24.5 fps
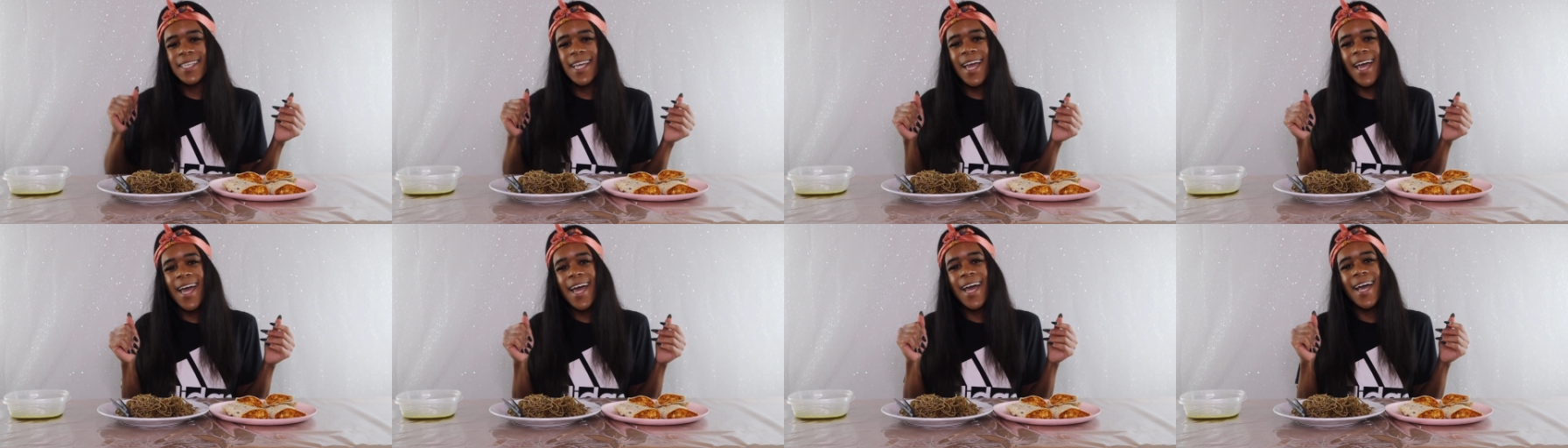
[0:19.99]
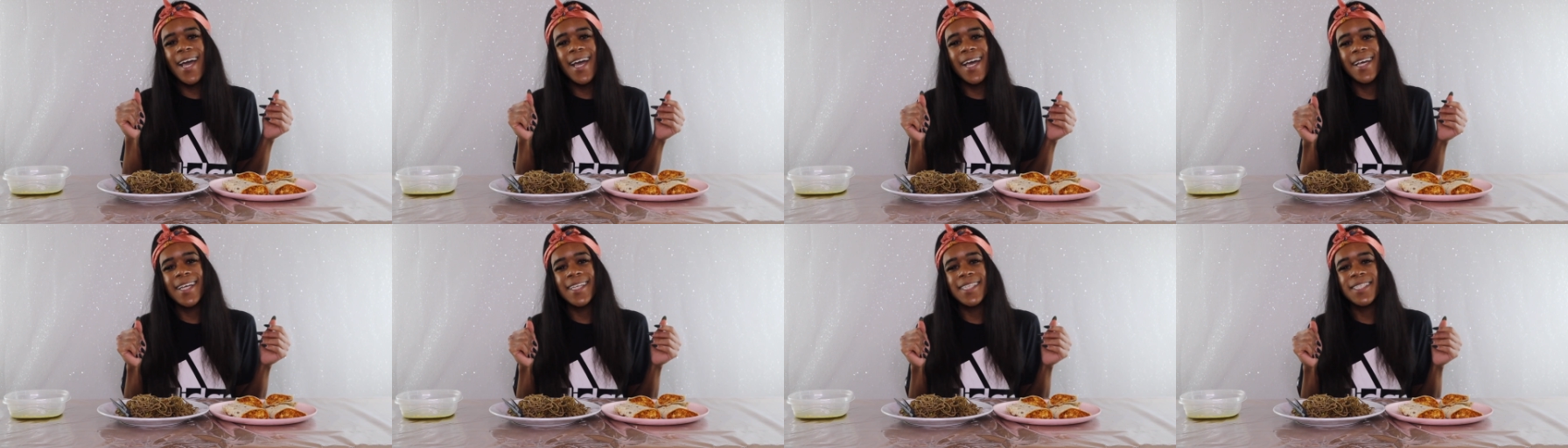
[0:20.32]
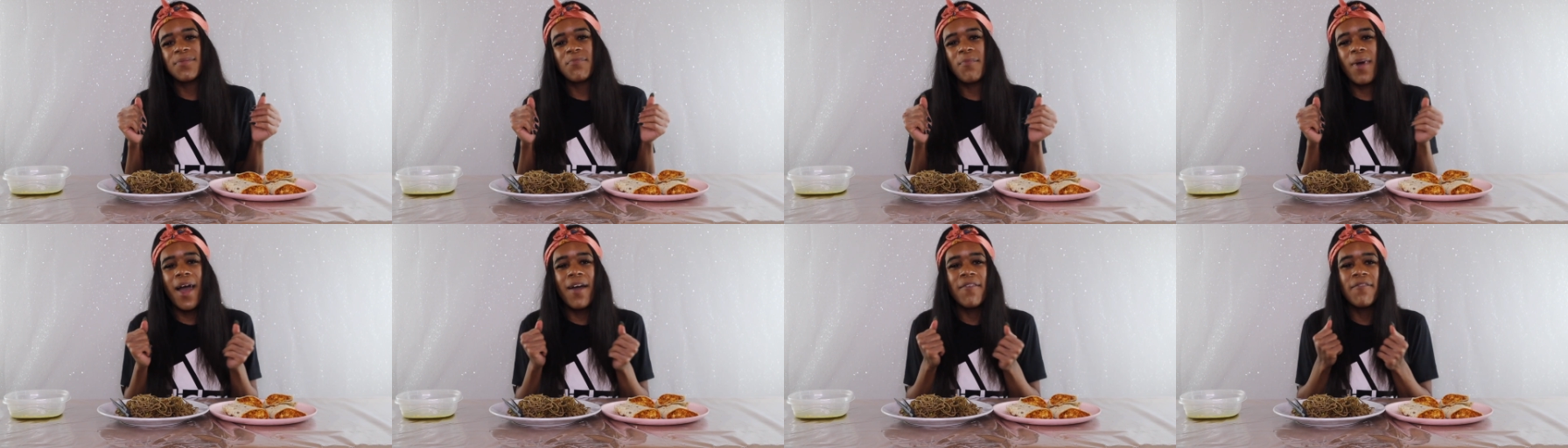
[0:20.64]

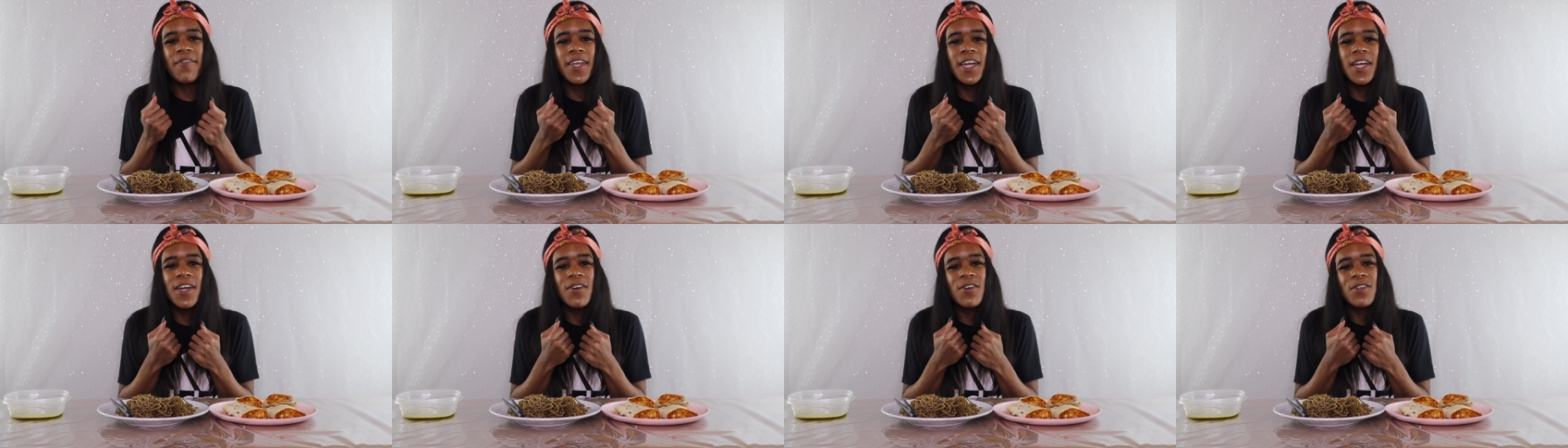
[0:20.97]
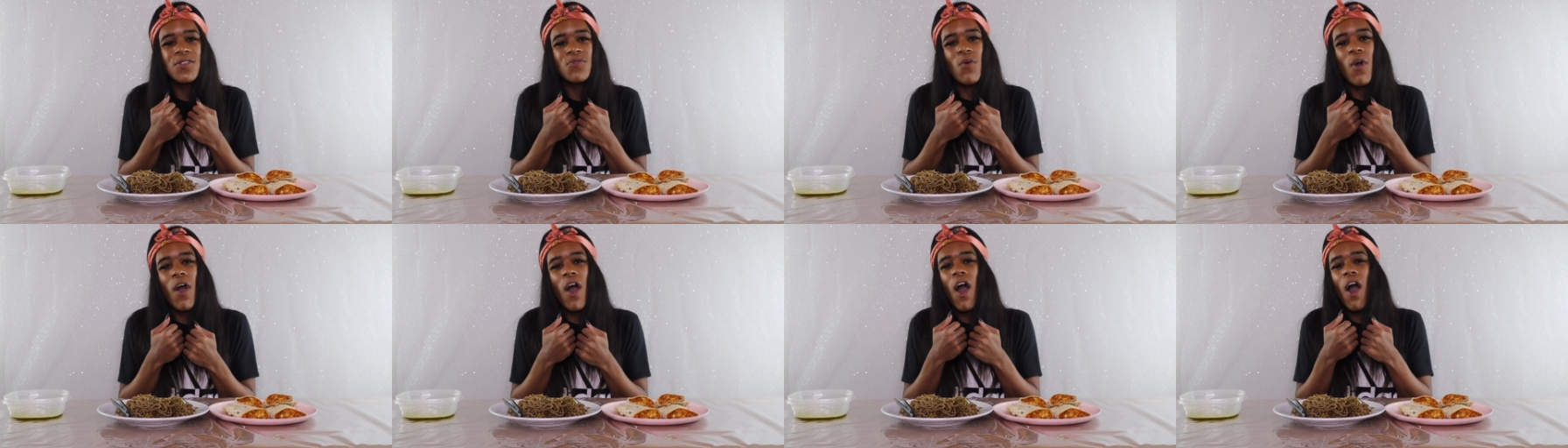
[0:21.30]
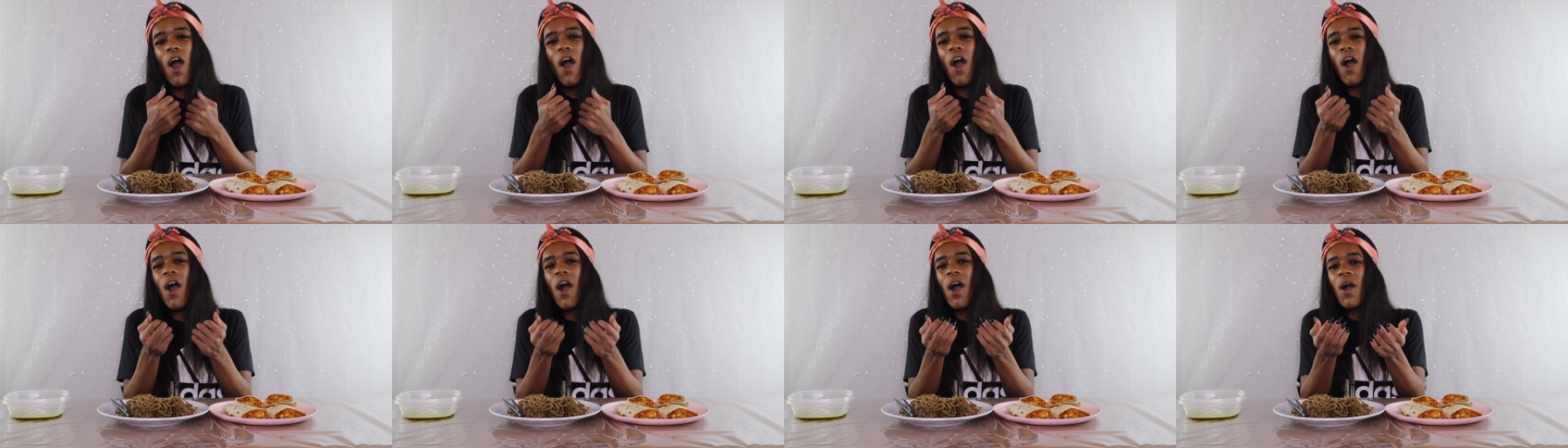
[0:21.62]
Yes, my videos will
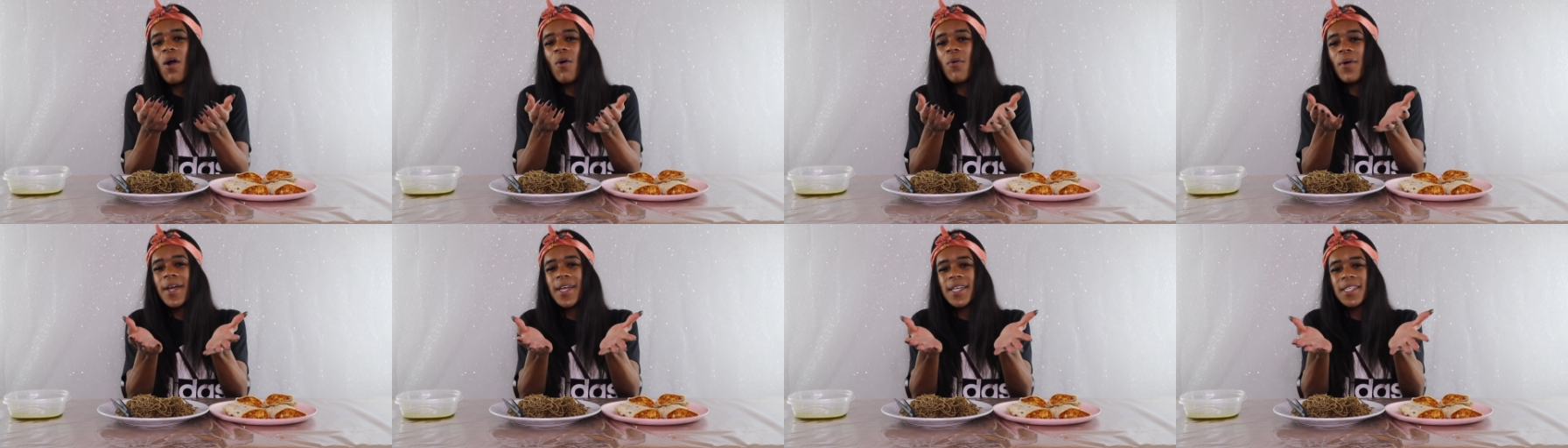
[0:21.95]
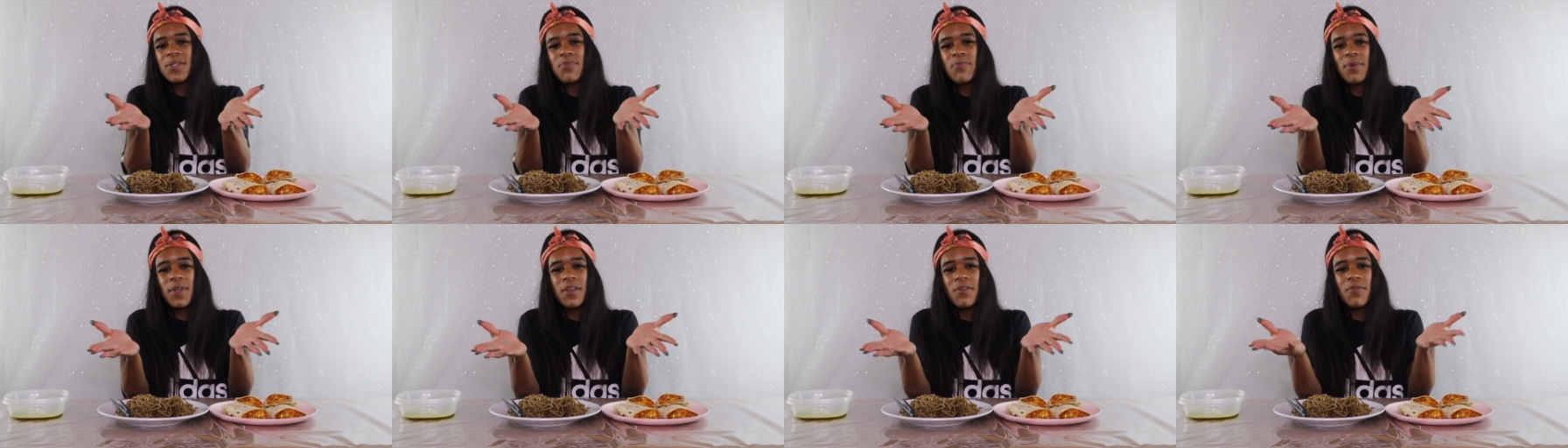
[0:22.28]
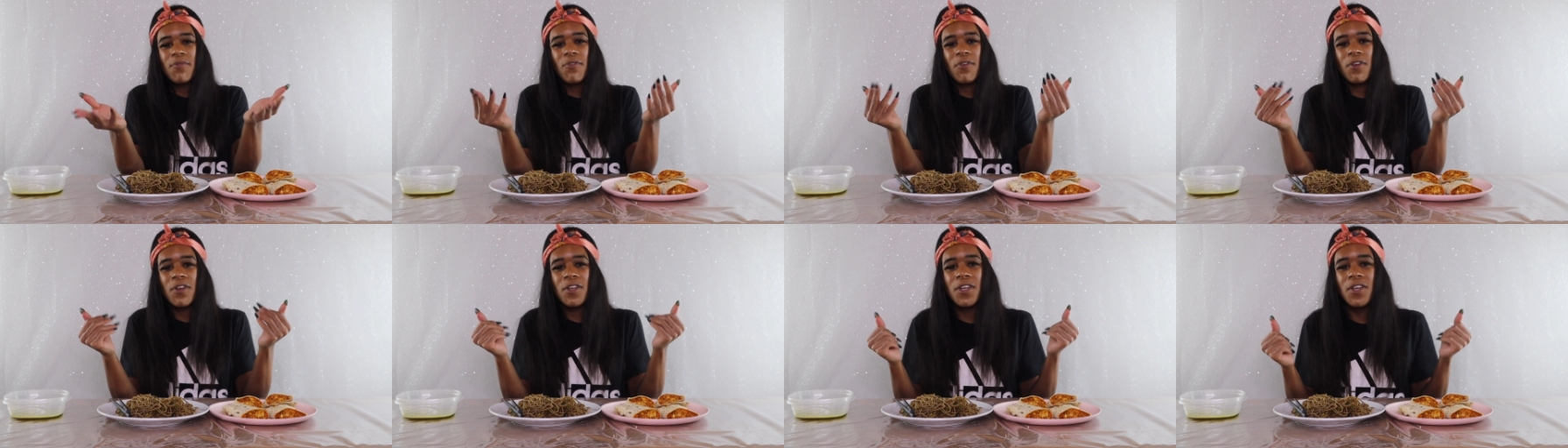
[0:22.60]
always
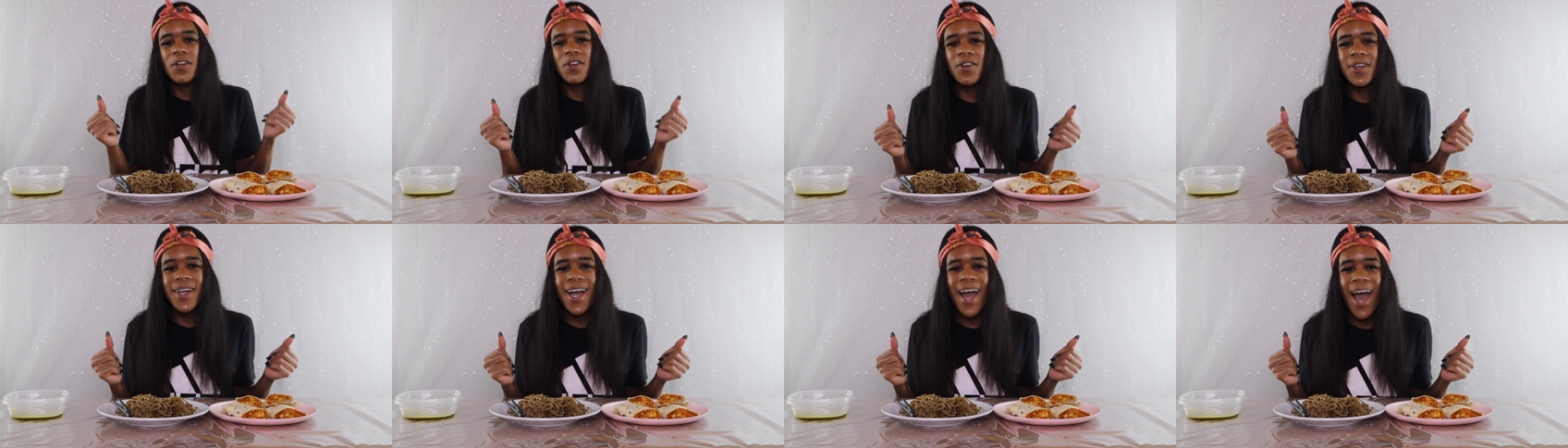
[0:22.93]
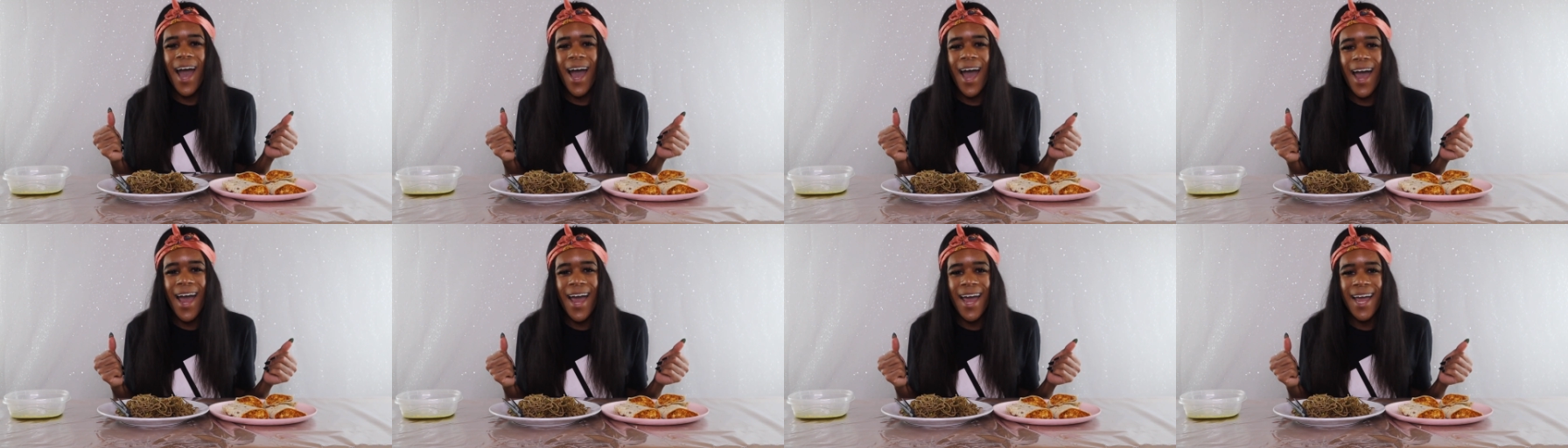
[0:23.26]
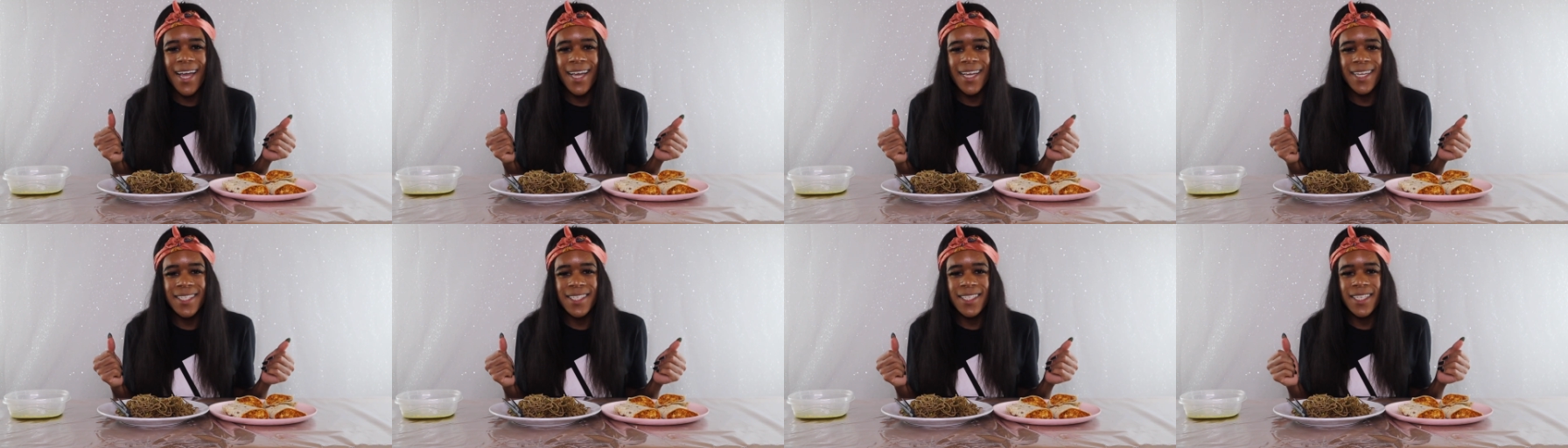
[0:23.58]
be for you
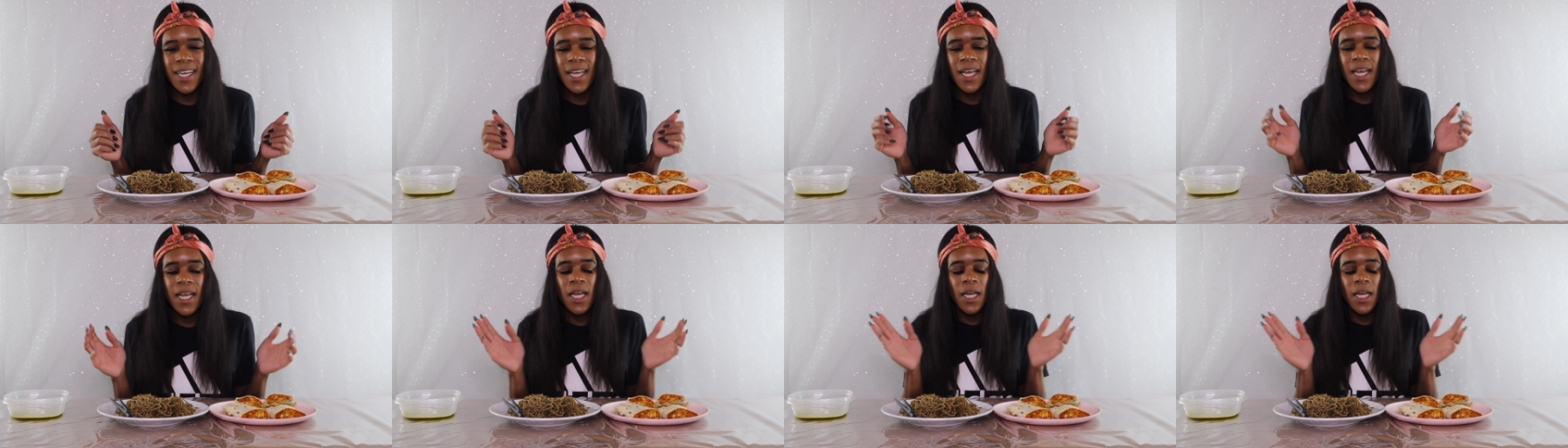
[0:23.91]
guys.